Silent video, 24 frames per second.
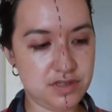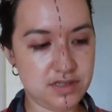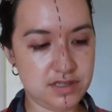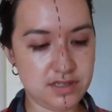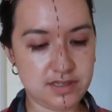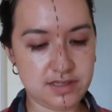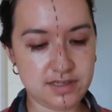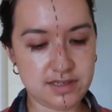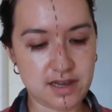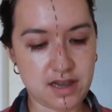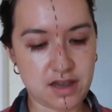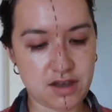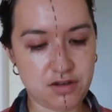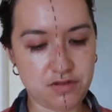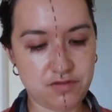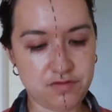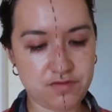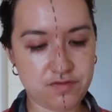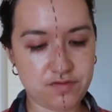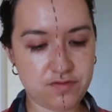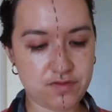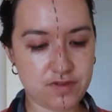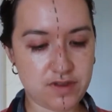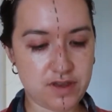this
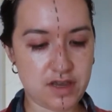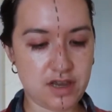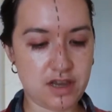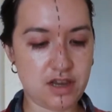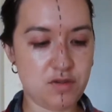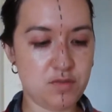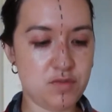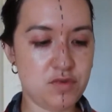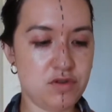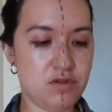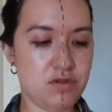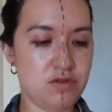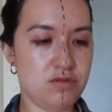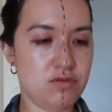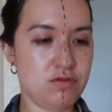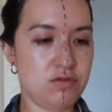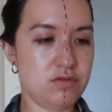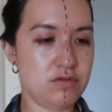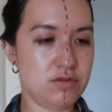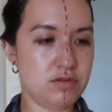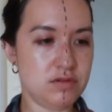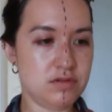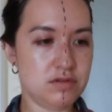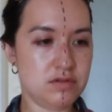e.l.f.
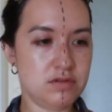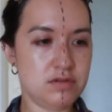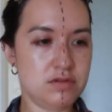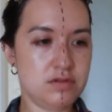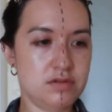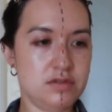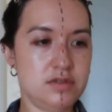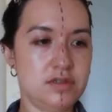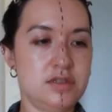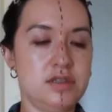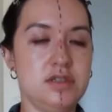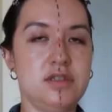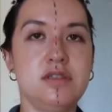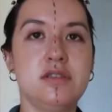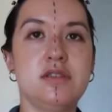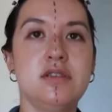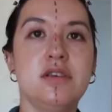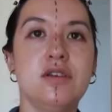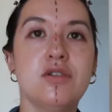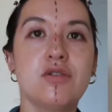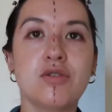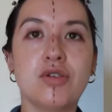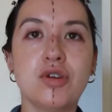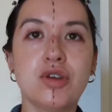Camo
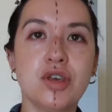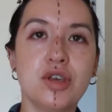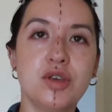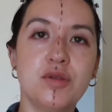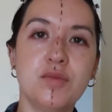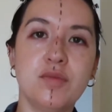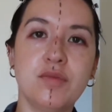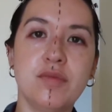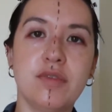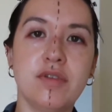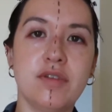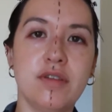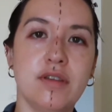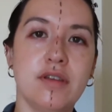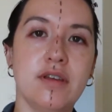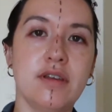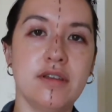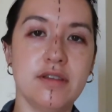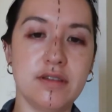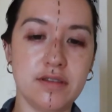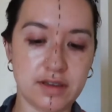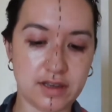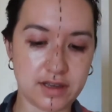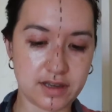CC cream.
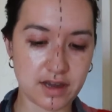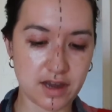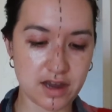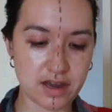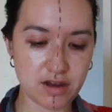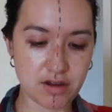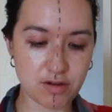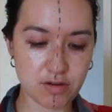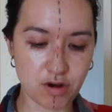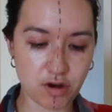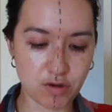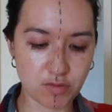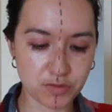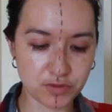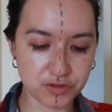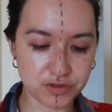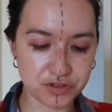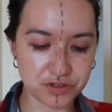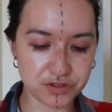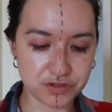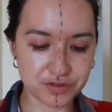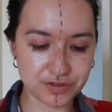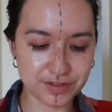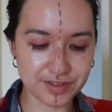Like I
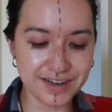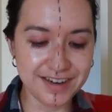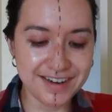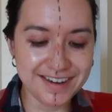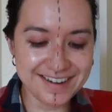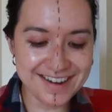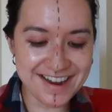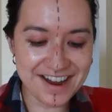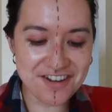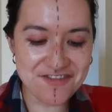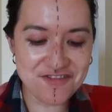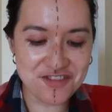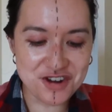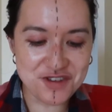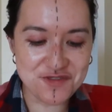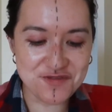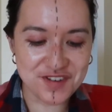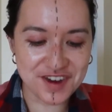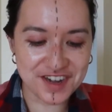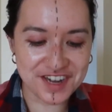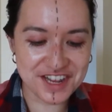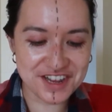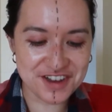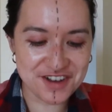almost use it in every
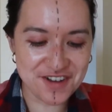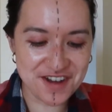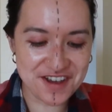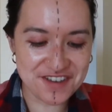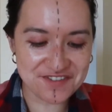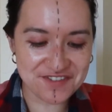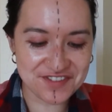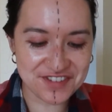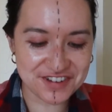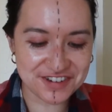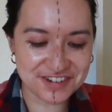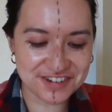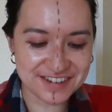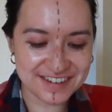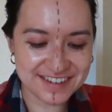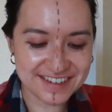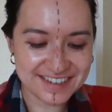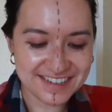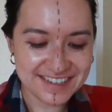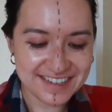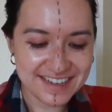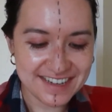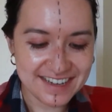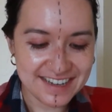video, I feel.
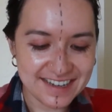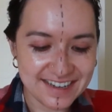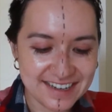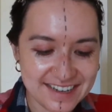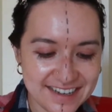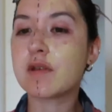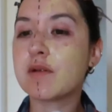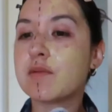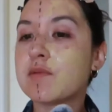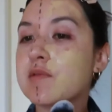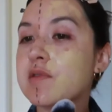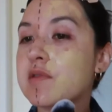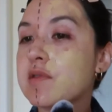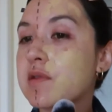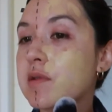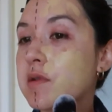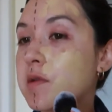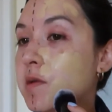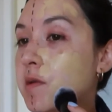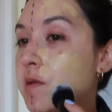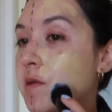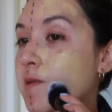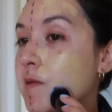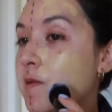I'm just
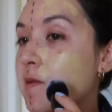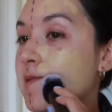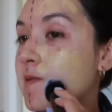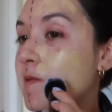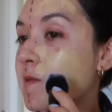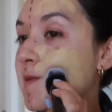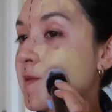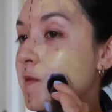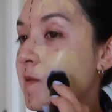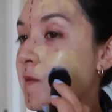gonna